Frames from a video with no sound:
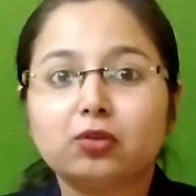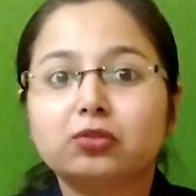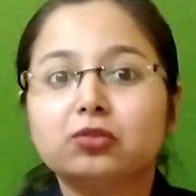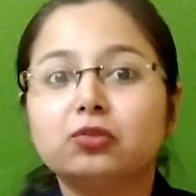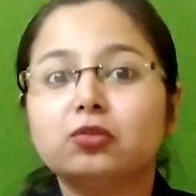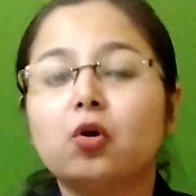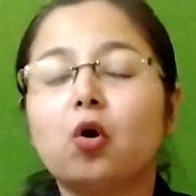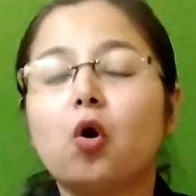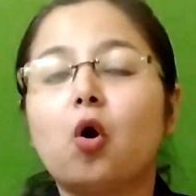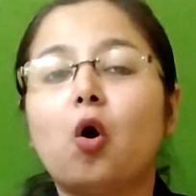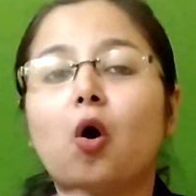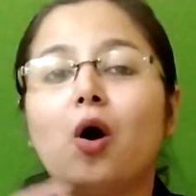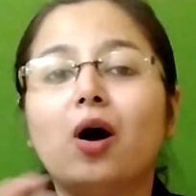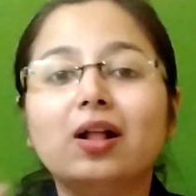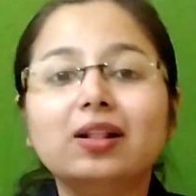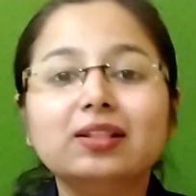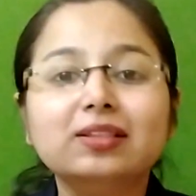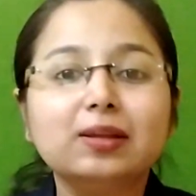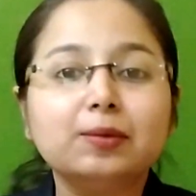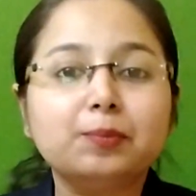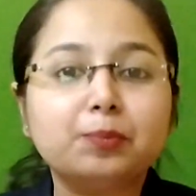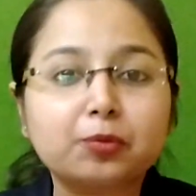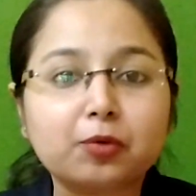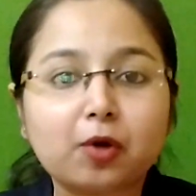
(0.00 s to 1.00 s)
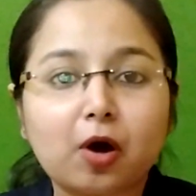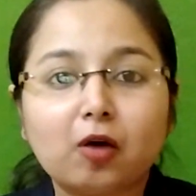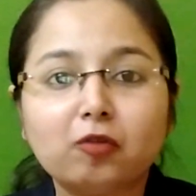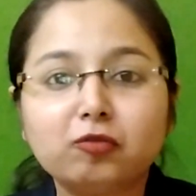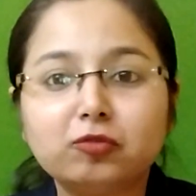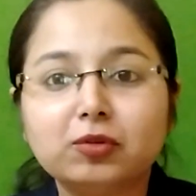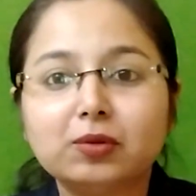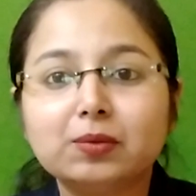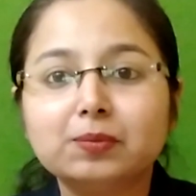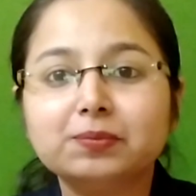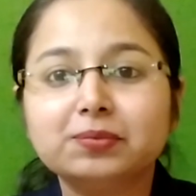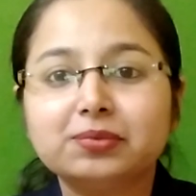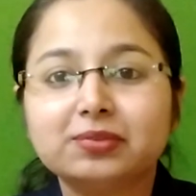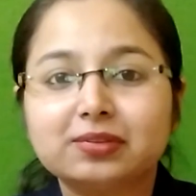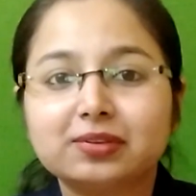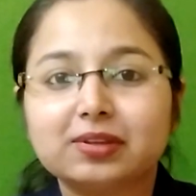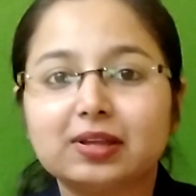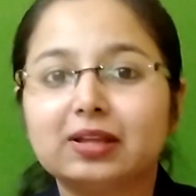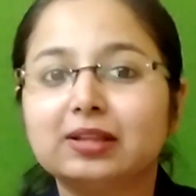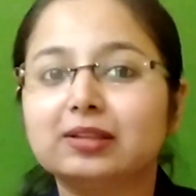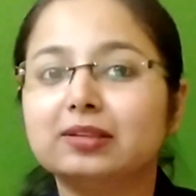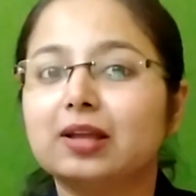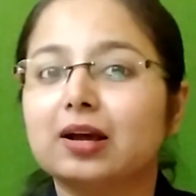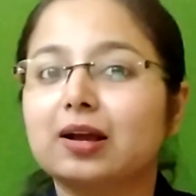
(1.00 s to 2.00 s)
So, all the problems
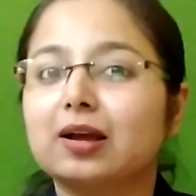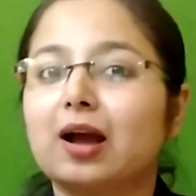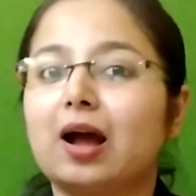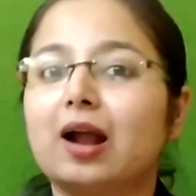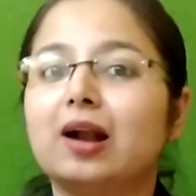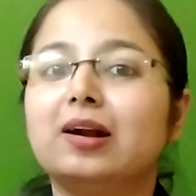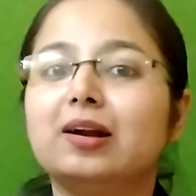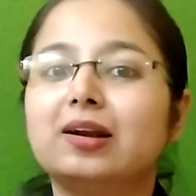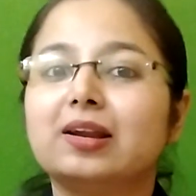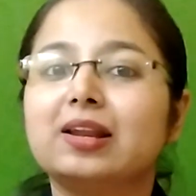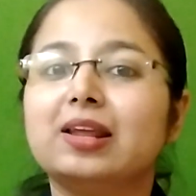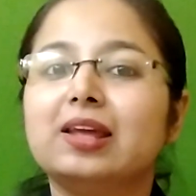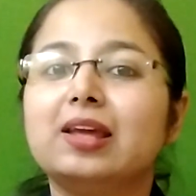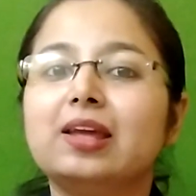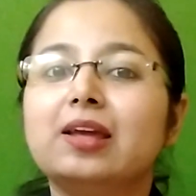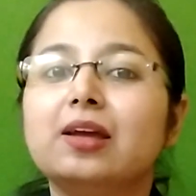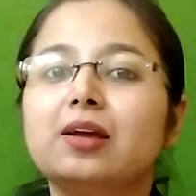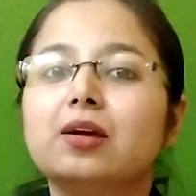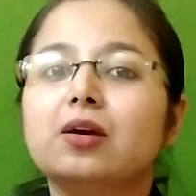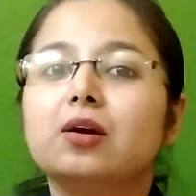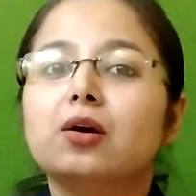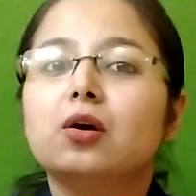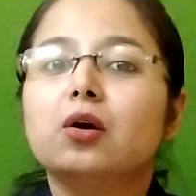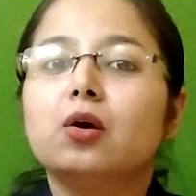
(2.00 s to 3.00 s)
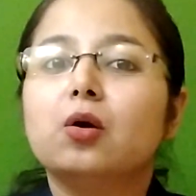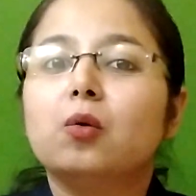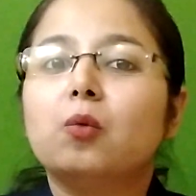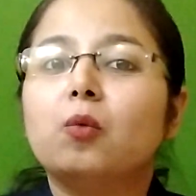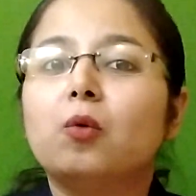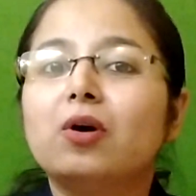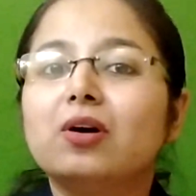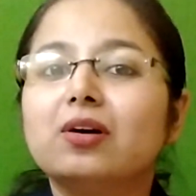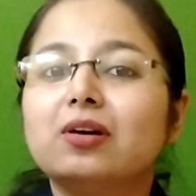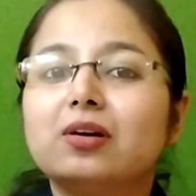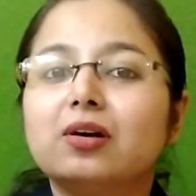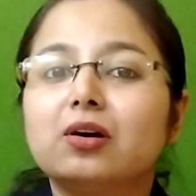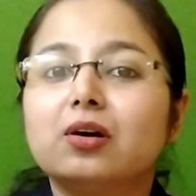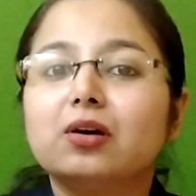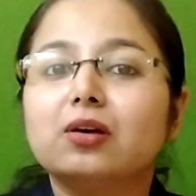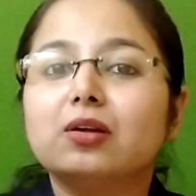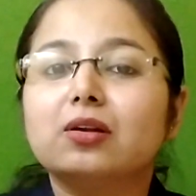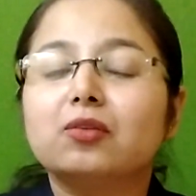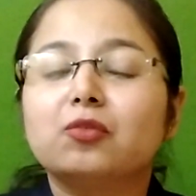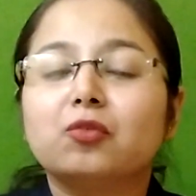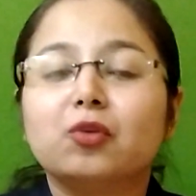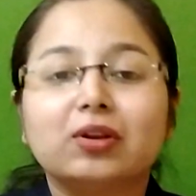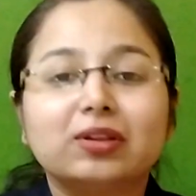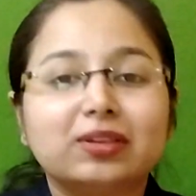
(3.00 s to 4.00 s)
in the country were
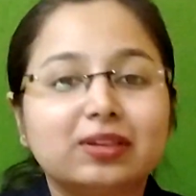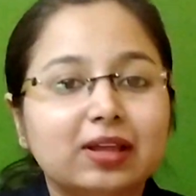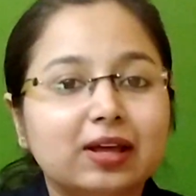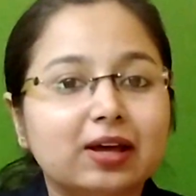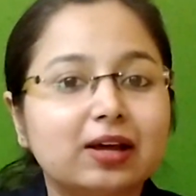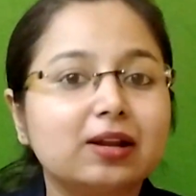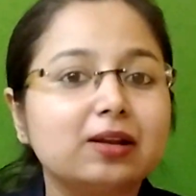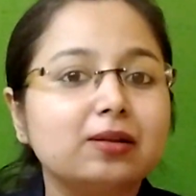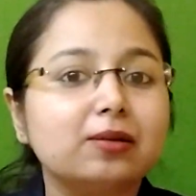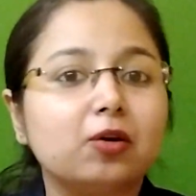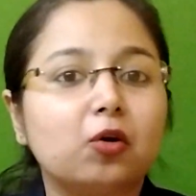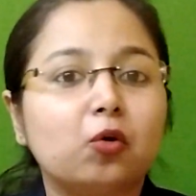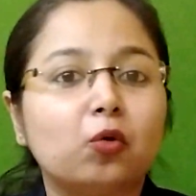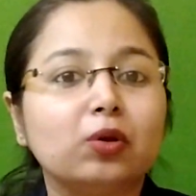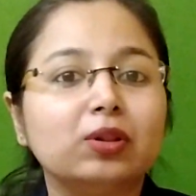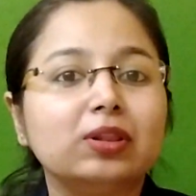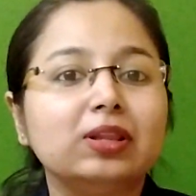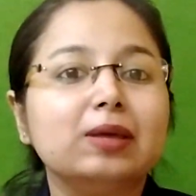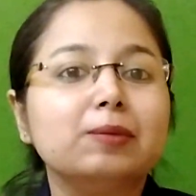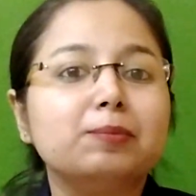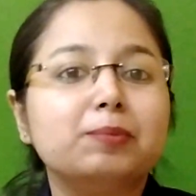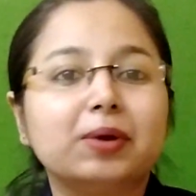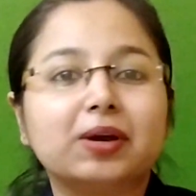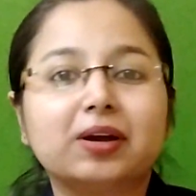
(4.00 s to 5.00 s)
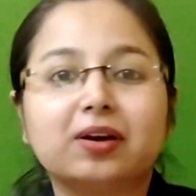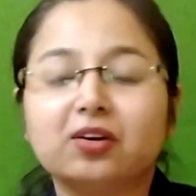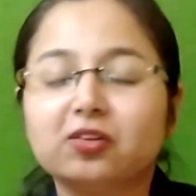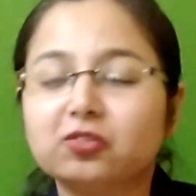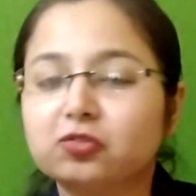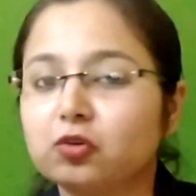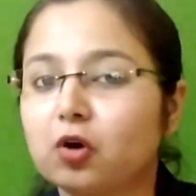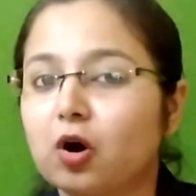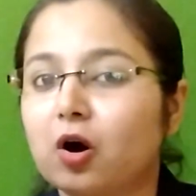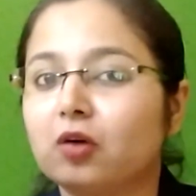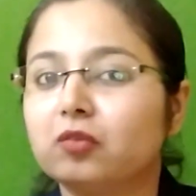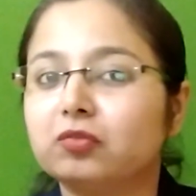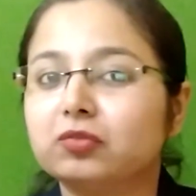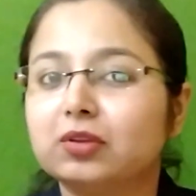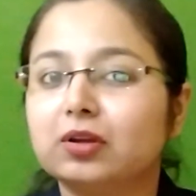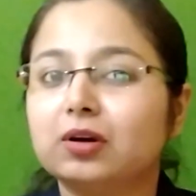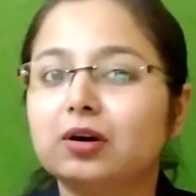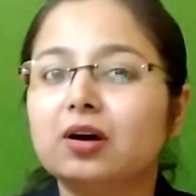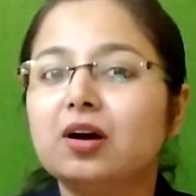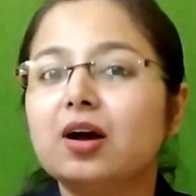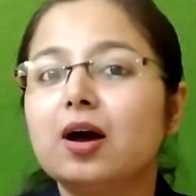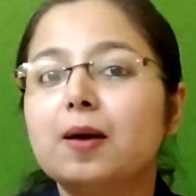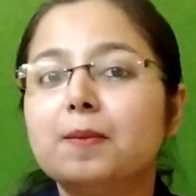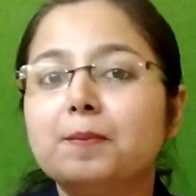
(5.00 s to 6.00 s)
there only because of
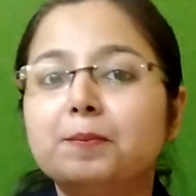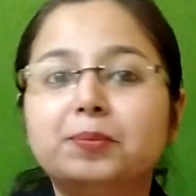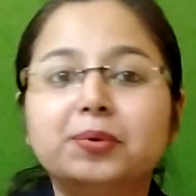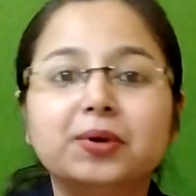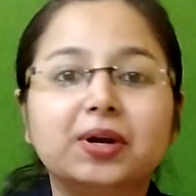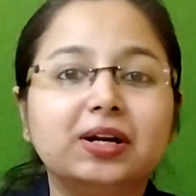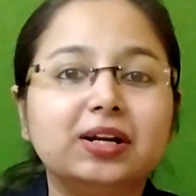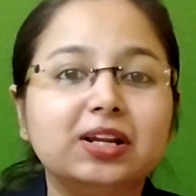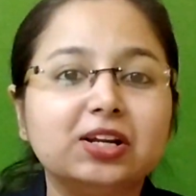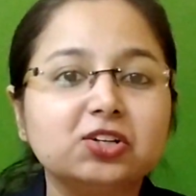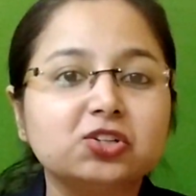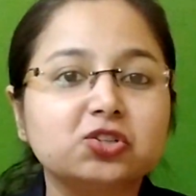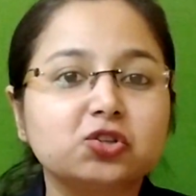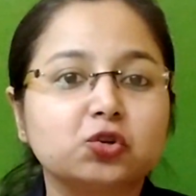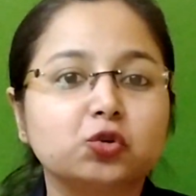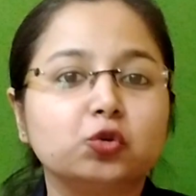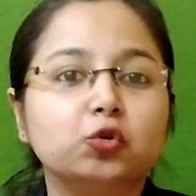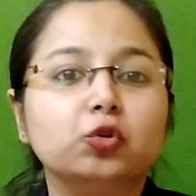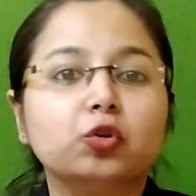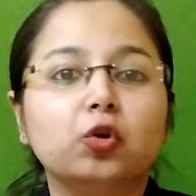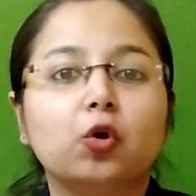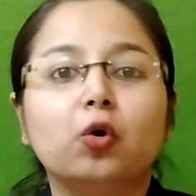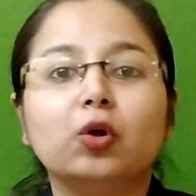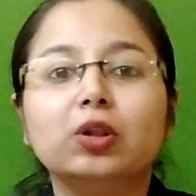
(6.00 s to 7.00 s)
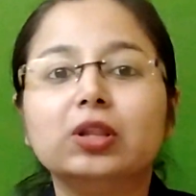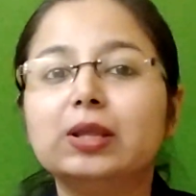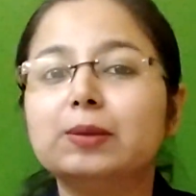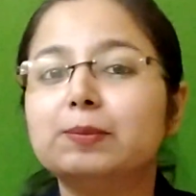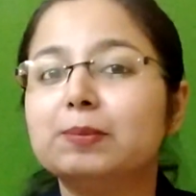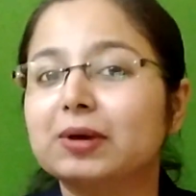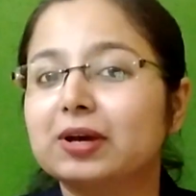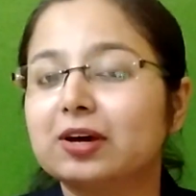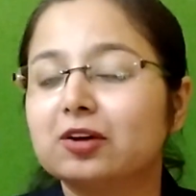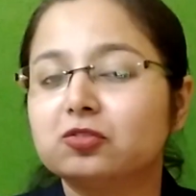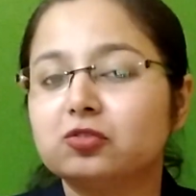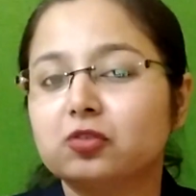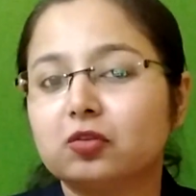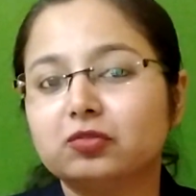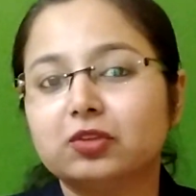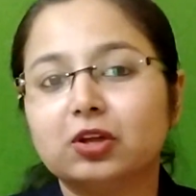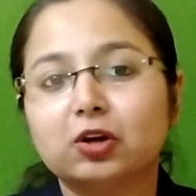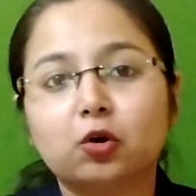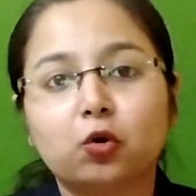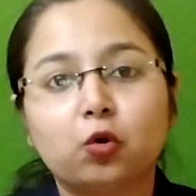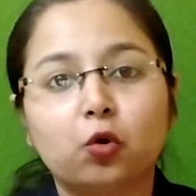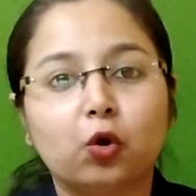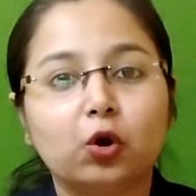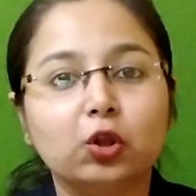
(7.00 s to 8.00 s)
the British rule, only because of the
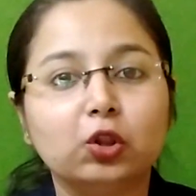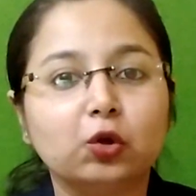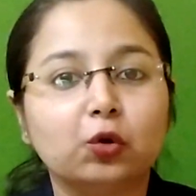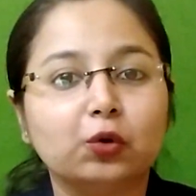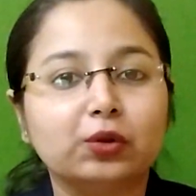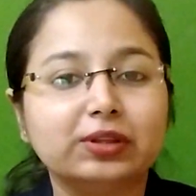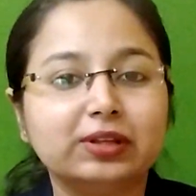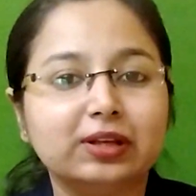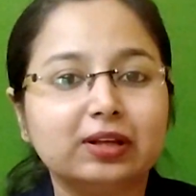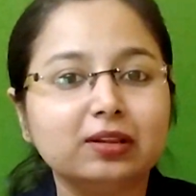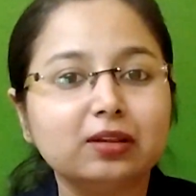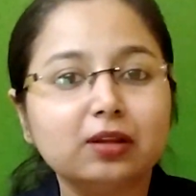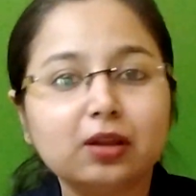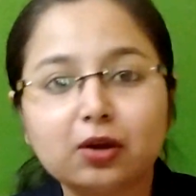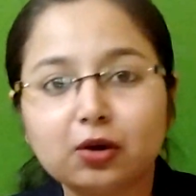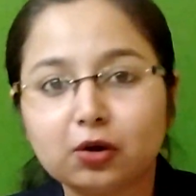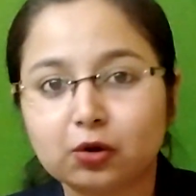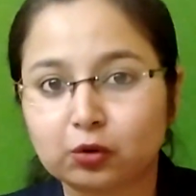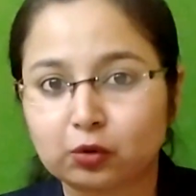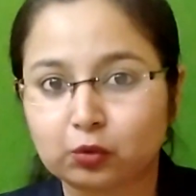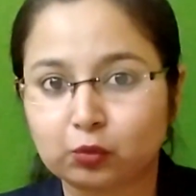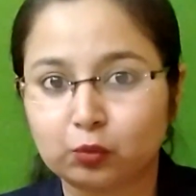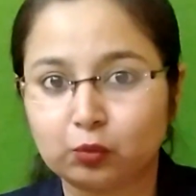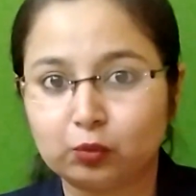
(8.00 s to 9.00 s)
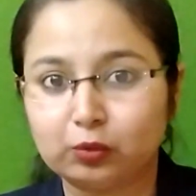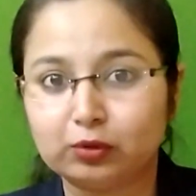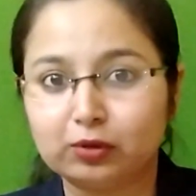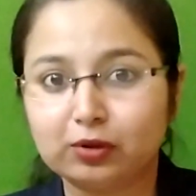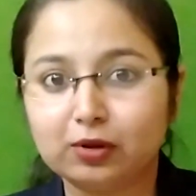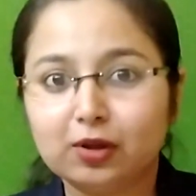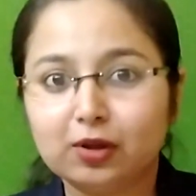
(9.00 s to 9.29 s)
colonial rule.